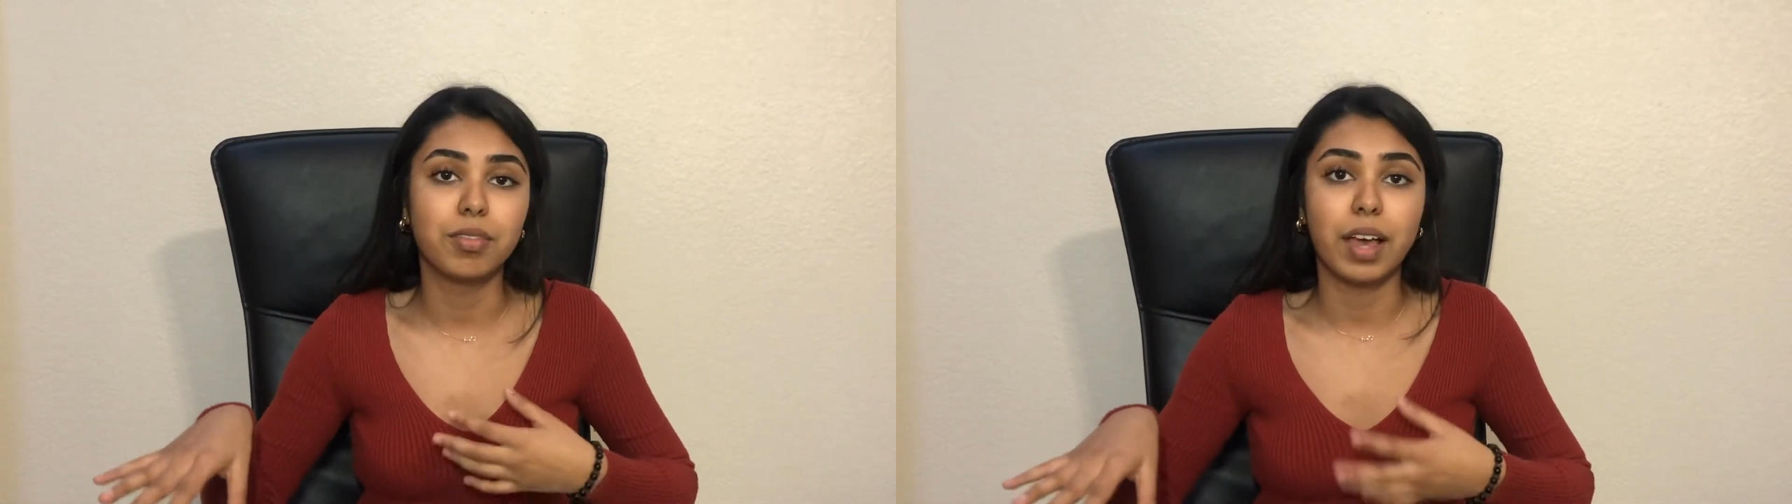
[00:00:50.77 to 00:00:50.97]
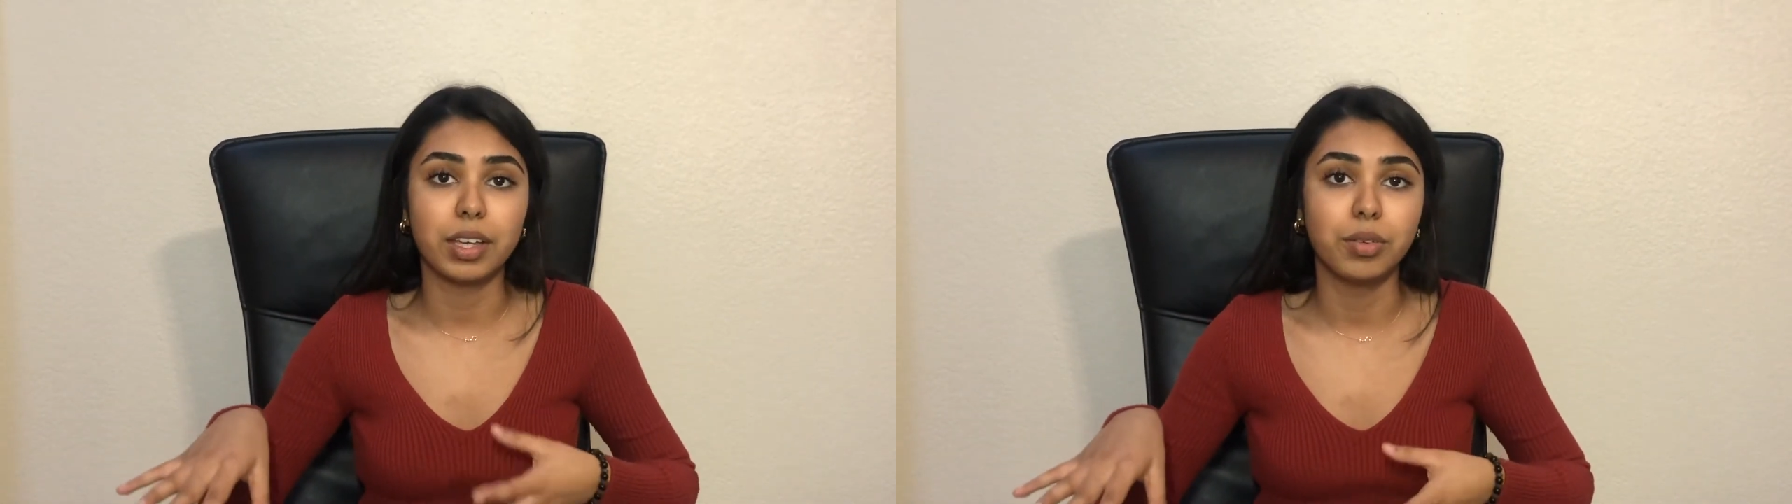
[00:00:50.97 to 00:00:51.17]

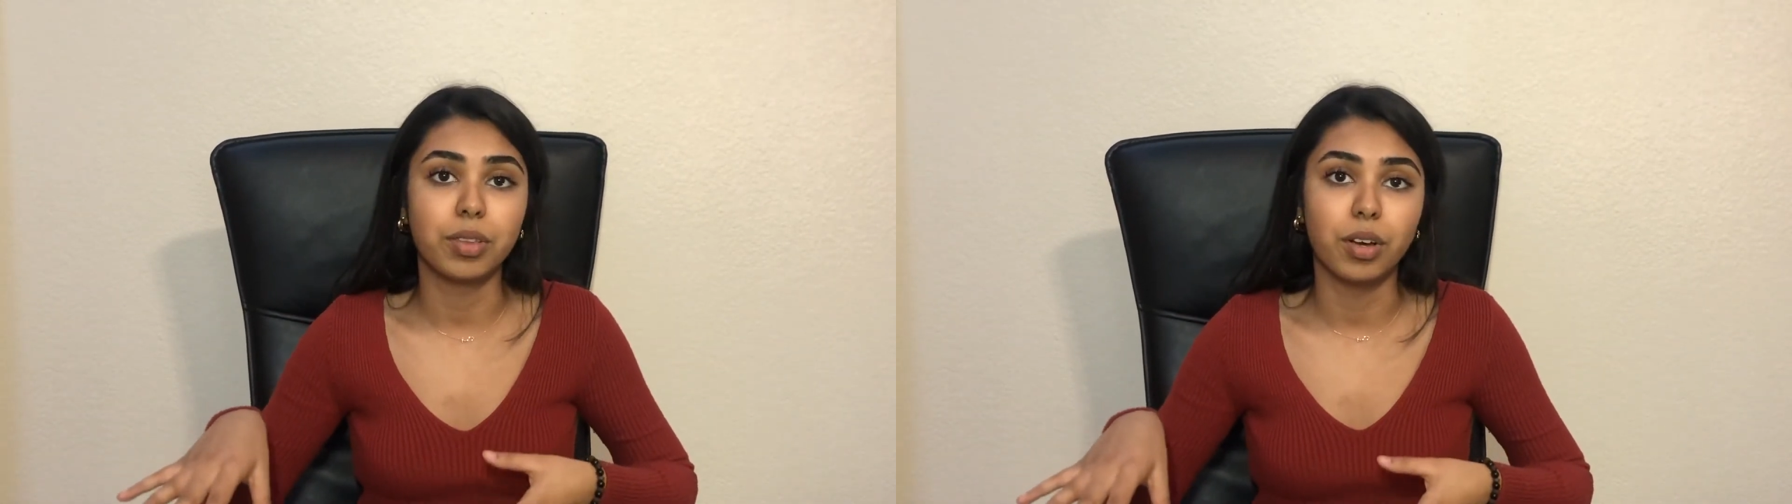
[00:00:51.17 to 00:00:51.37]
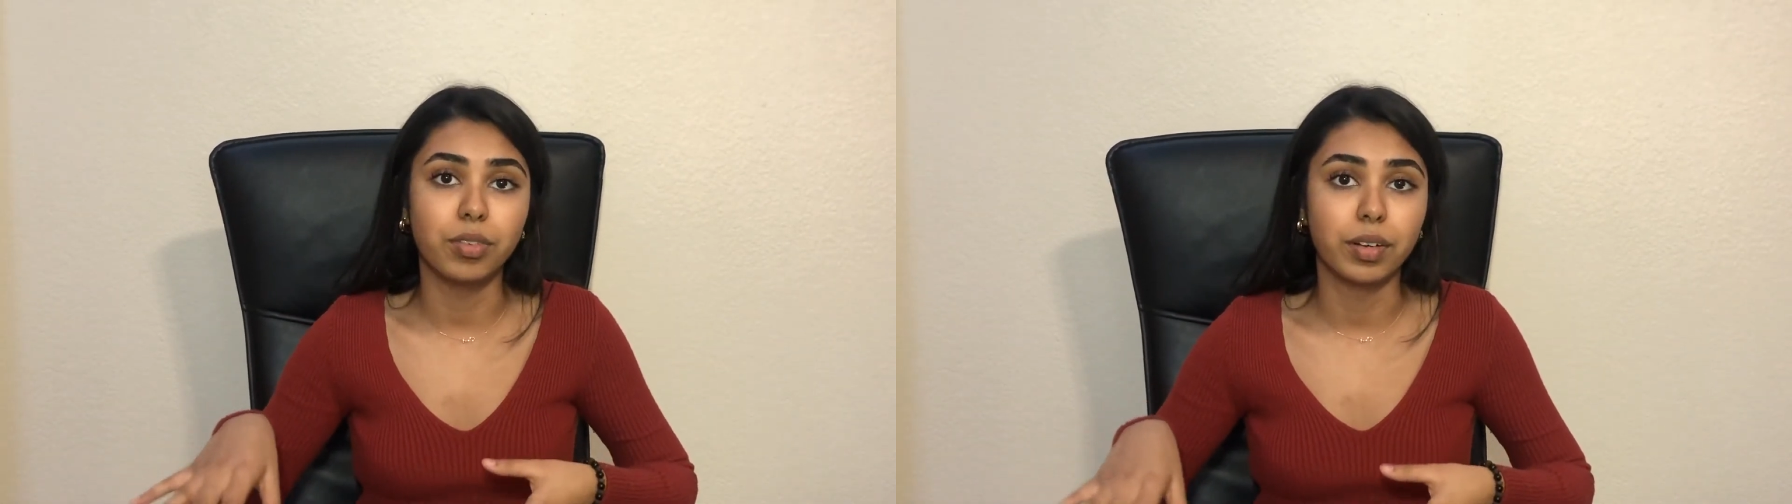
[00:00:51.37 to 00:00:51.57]
values
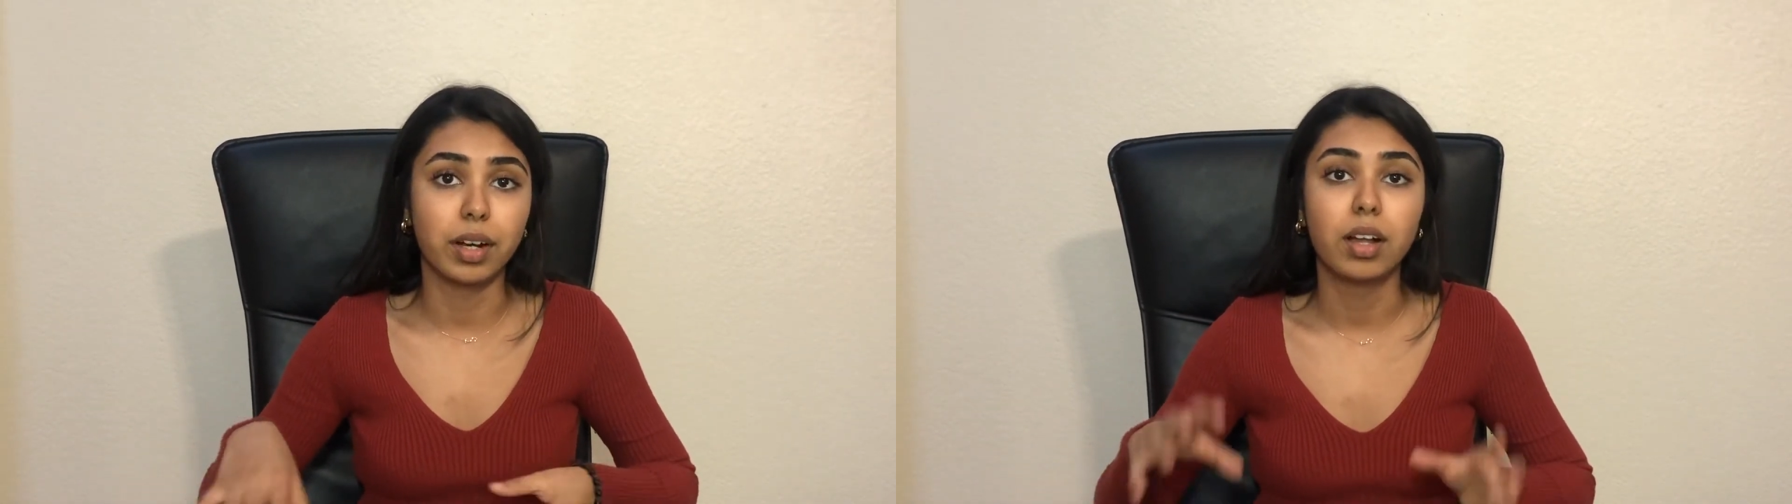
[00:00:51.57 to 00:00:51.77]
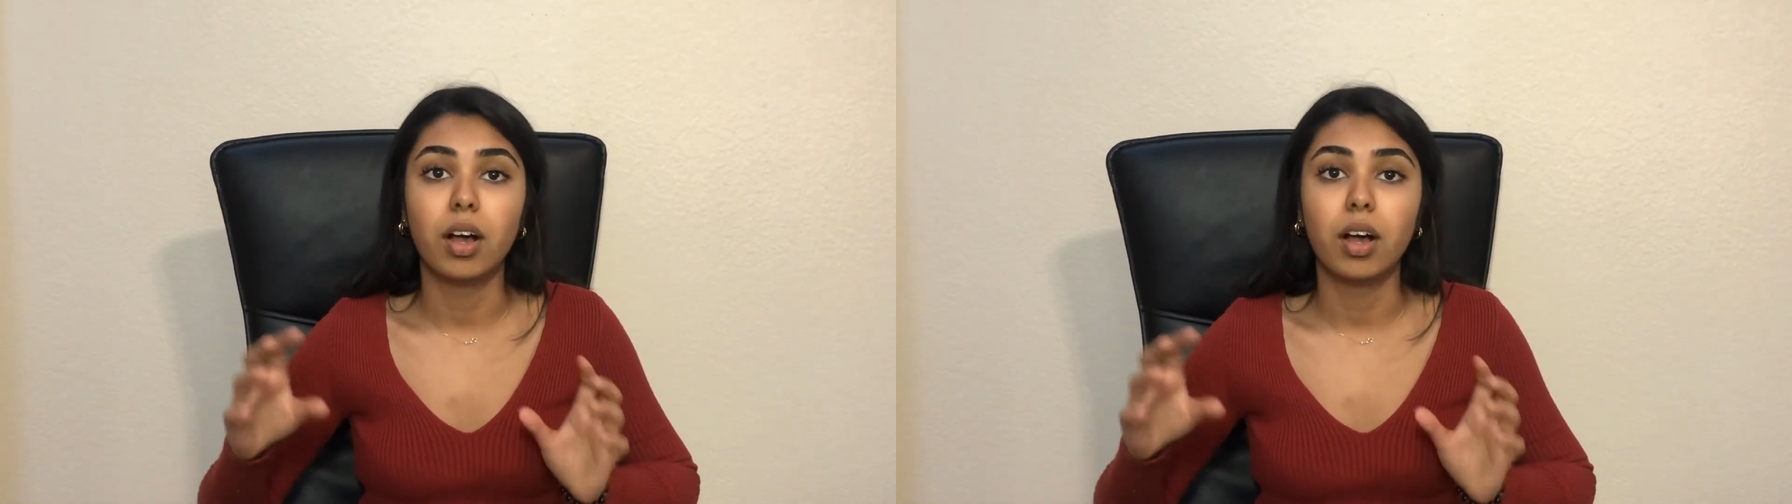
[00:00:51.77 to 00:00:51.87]
over